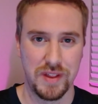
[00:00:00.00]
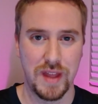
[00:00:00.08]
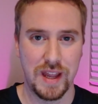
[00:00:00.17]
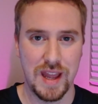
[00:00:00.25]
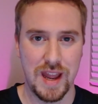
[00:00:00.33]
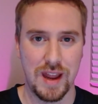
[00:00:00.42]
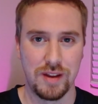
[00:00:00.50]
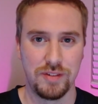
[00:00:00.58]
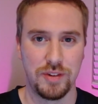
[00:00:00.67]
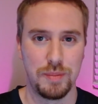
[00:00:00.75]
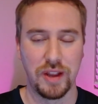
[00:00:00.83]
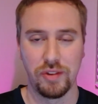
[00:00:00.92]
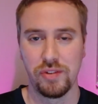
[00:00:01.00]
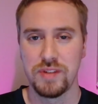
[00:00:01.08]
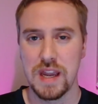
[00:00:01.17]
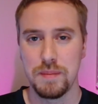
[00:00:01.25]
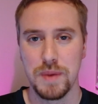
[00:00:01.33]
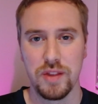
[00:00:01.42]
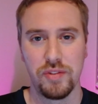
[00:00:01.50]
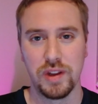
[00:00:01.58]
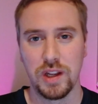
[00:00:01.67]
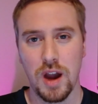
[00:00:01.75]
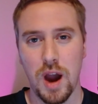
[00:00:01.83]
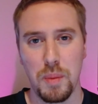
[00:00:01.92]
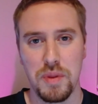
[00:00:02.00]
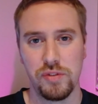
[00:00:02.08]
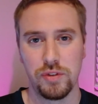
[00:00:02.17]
they can to make statements and comments